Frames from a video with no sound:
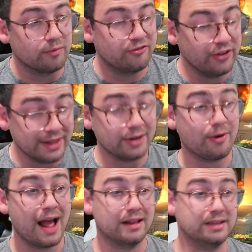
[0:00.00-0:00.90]
filling
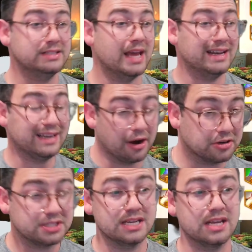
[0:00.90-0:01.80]
rallies and
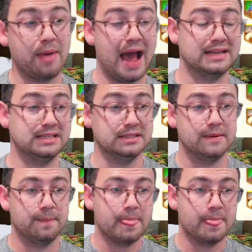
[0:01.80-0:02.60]
garrisoning passes.